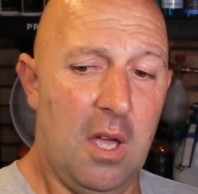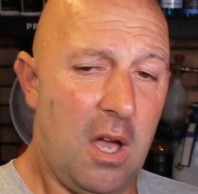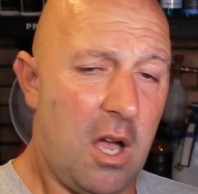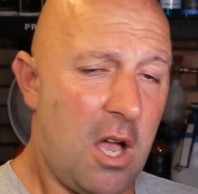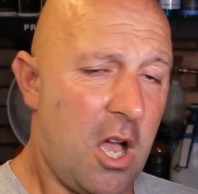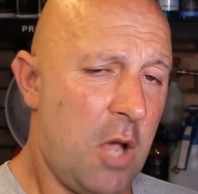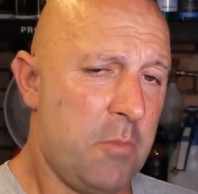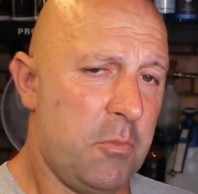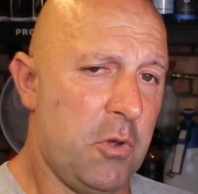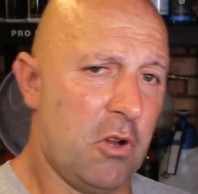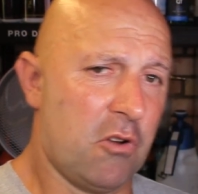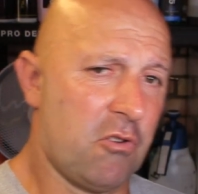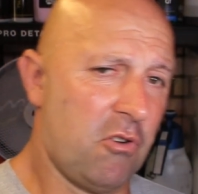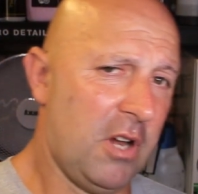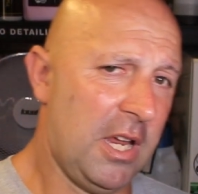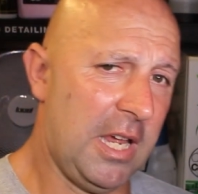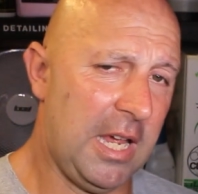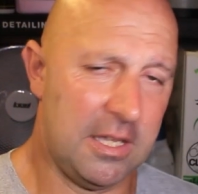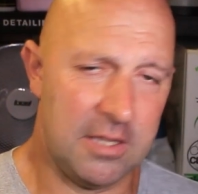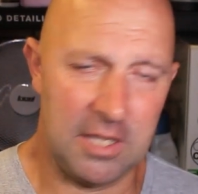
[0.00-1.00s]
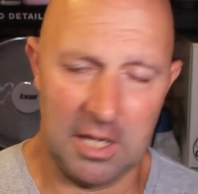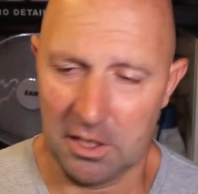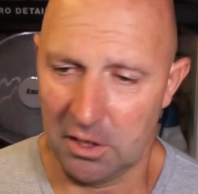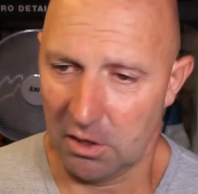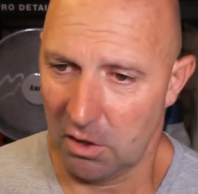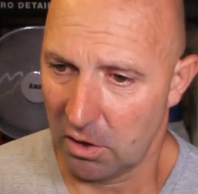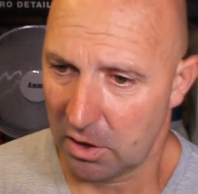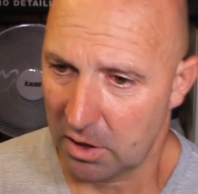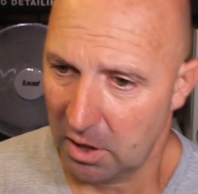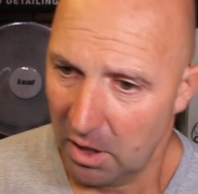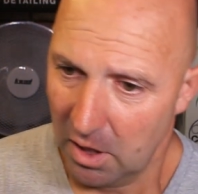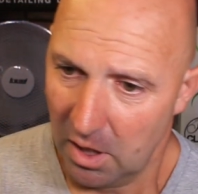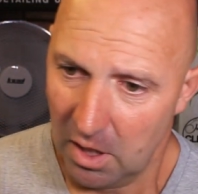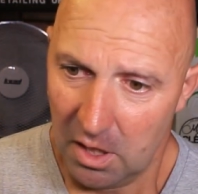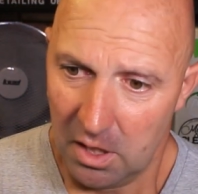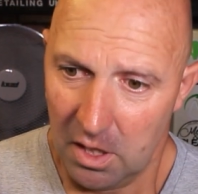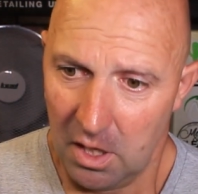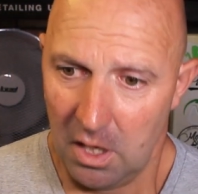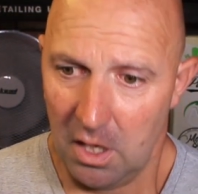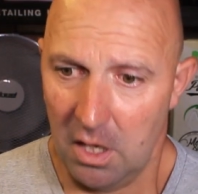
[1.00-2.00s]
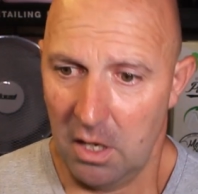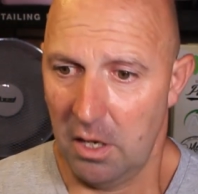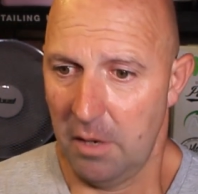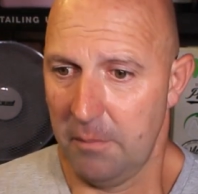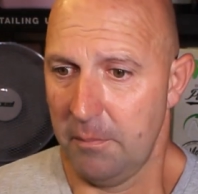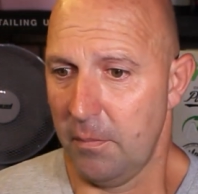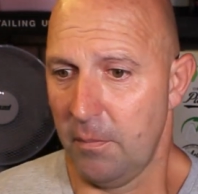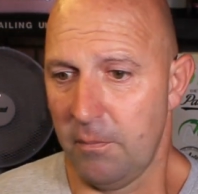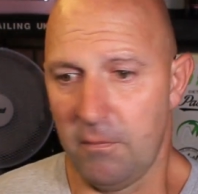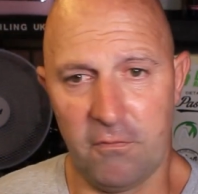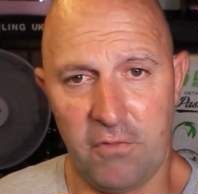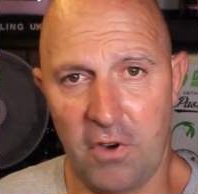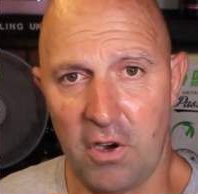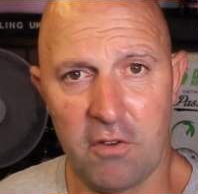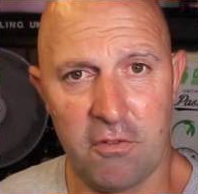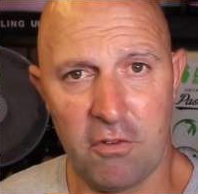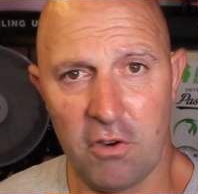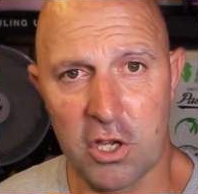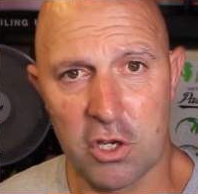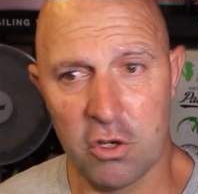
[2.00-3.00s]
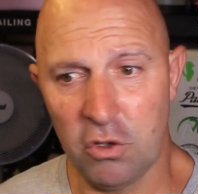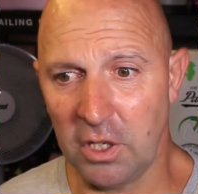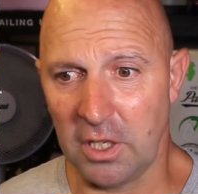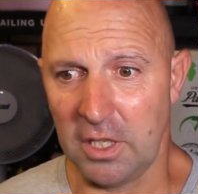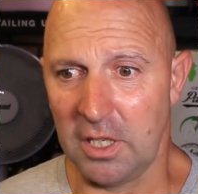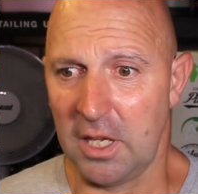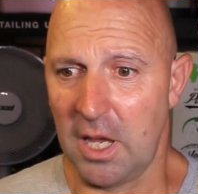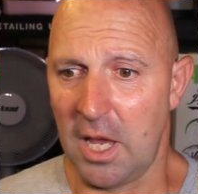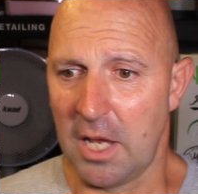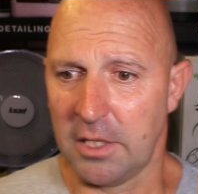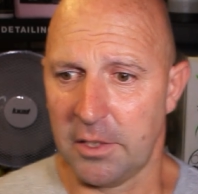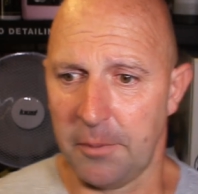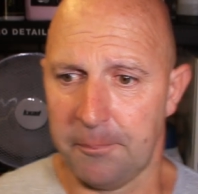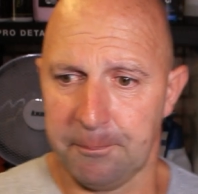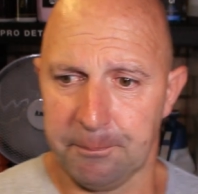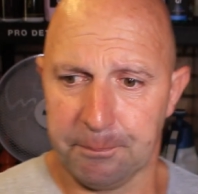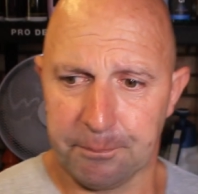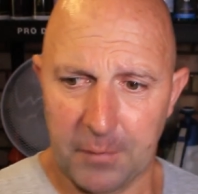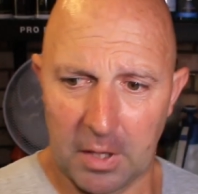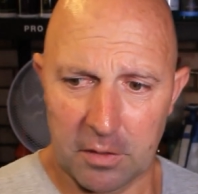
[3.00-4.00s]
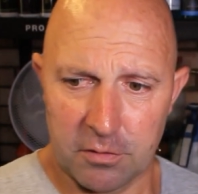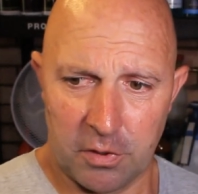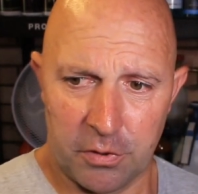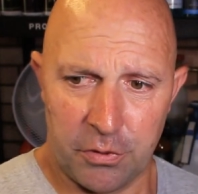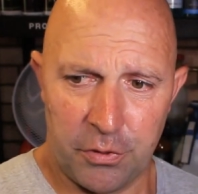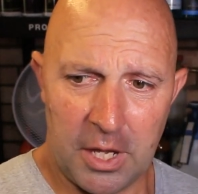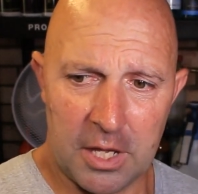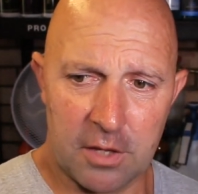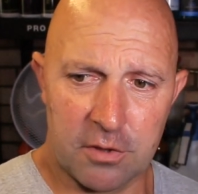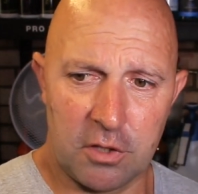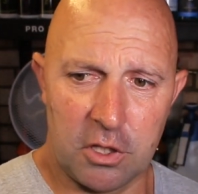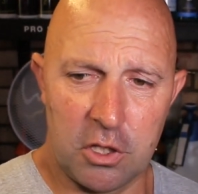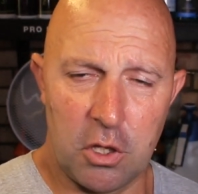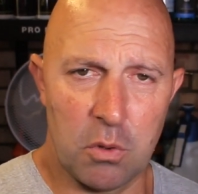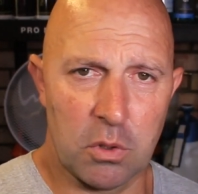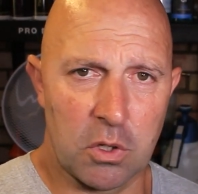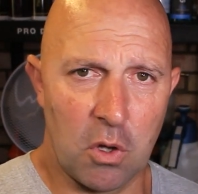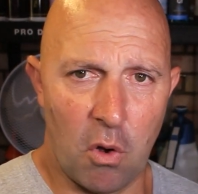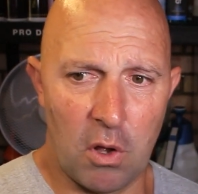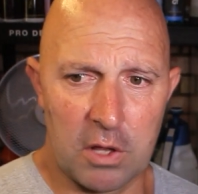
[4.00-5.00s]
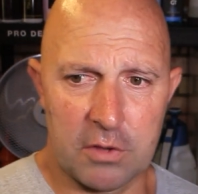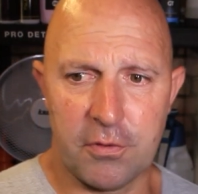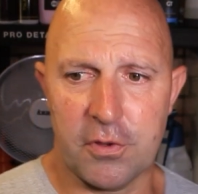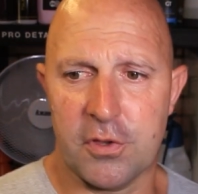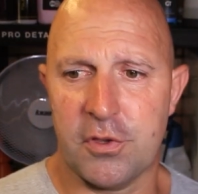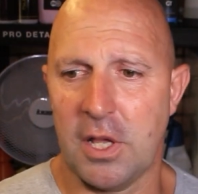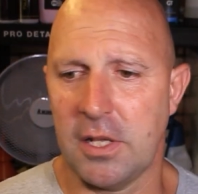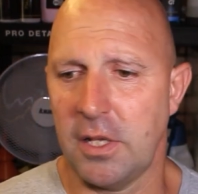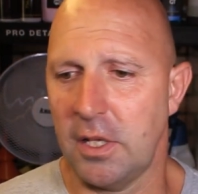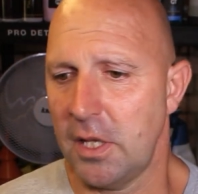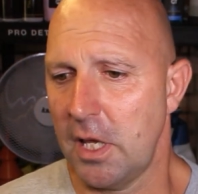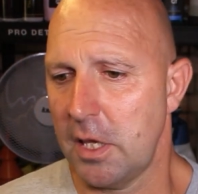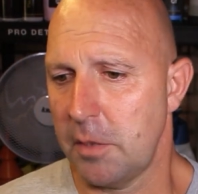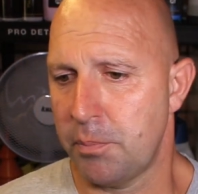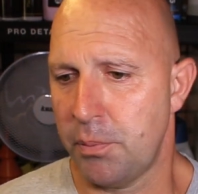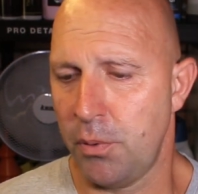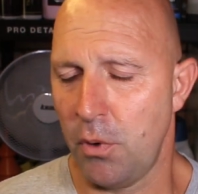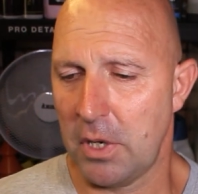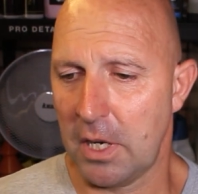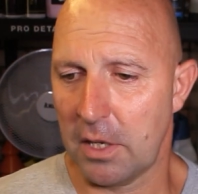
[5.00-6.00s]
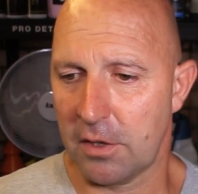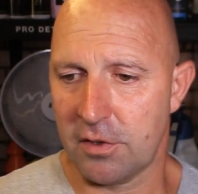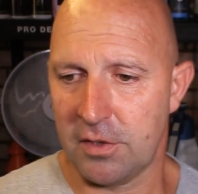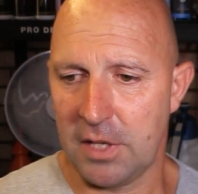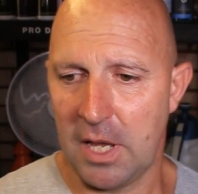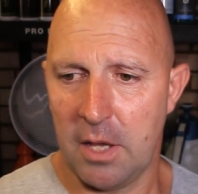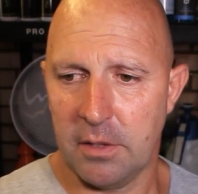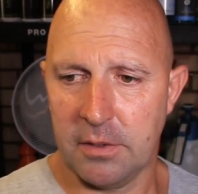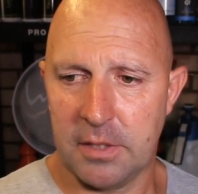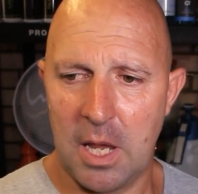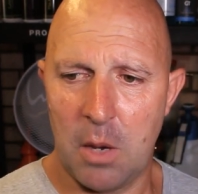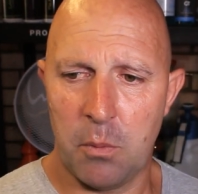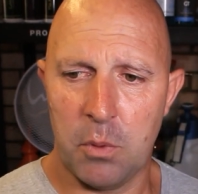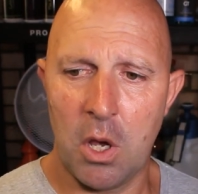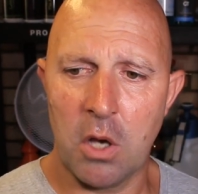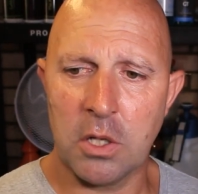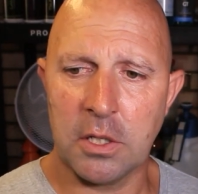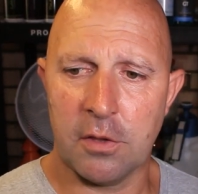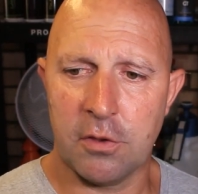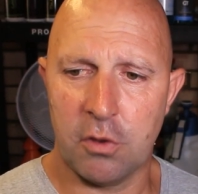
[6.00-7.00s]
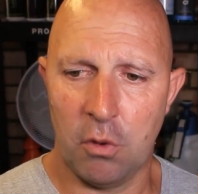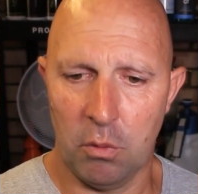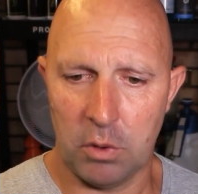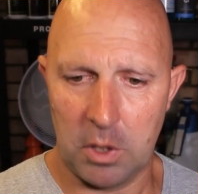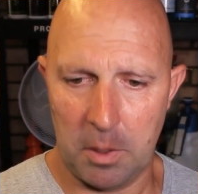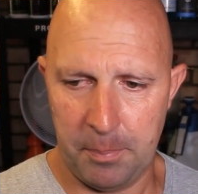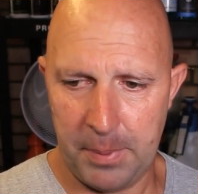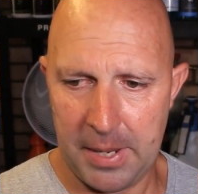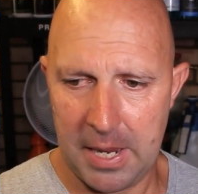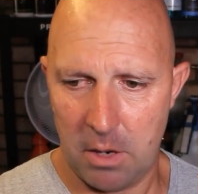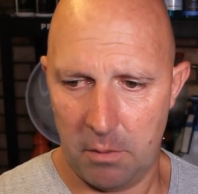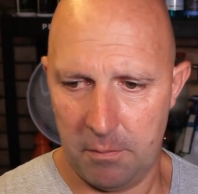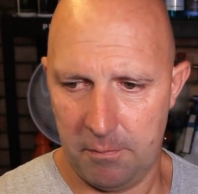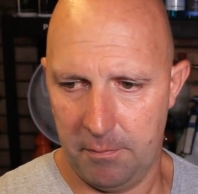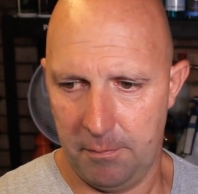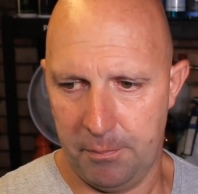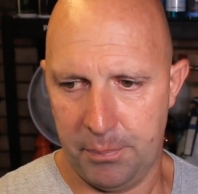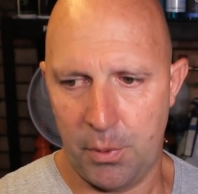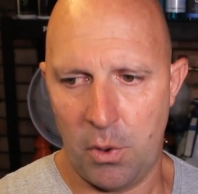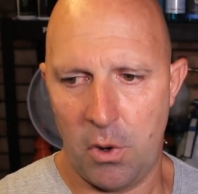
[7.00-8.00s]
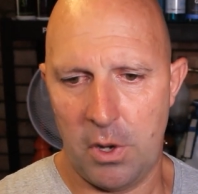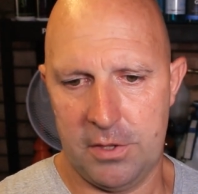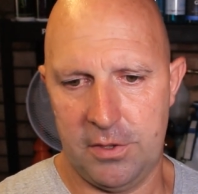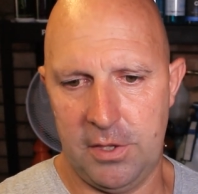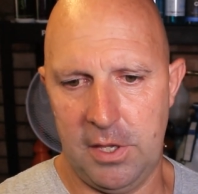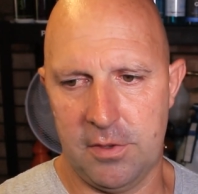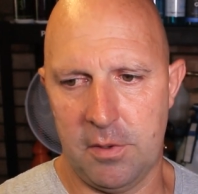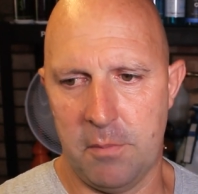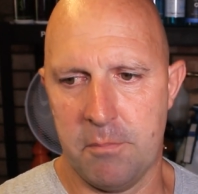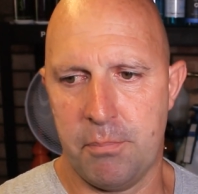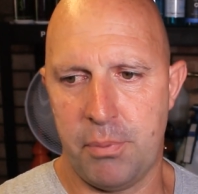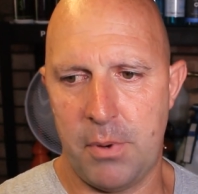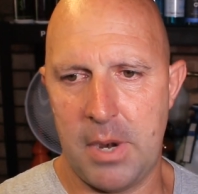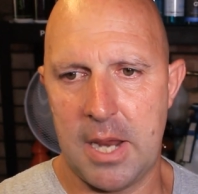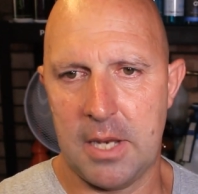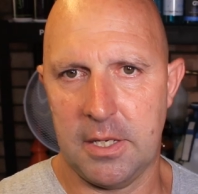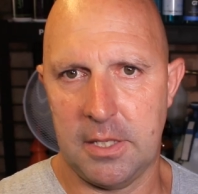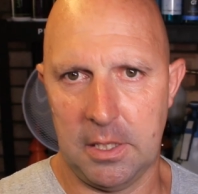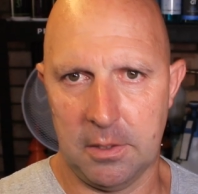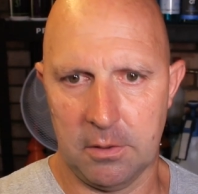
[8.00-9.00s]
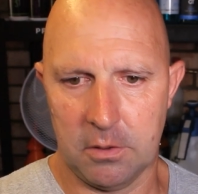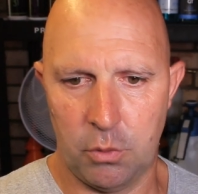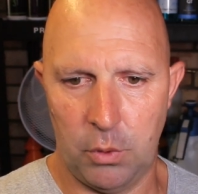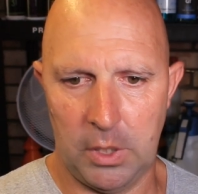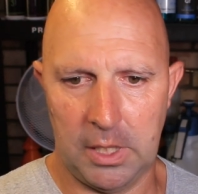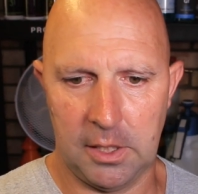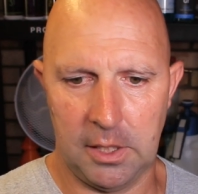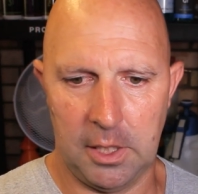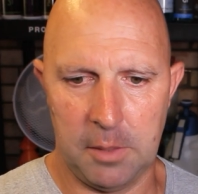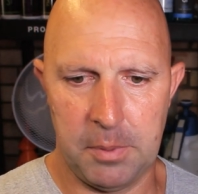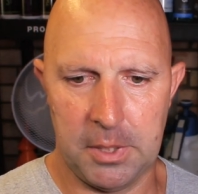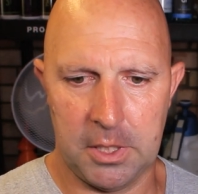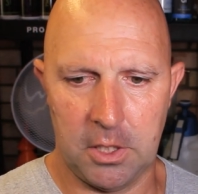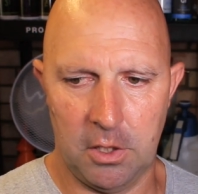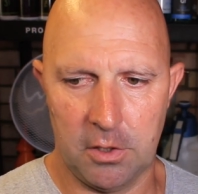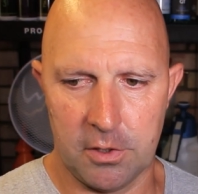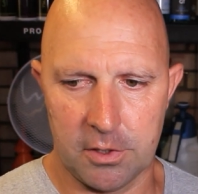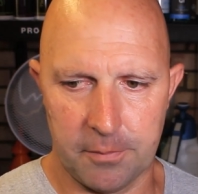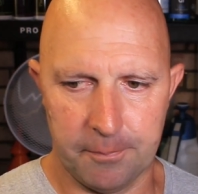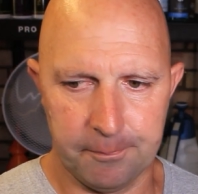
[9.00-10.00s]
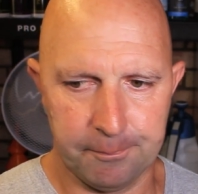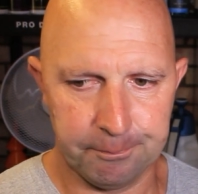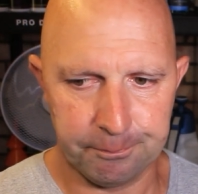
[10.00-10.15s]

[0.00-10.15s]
I hope you agree, it did look very, very good in the end. So thanks to you guys for sending these products down. Now we are going to talk about prices and branding quickly, because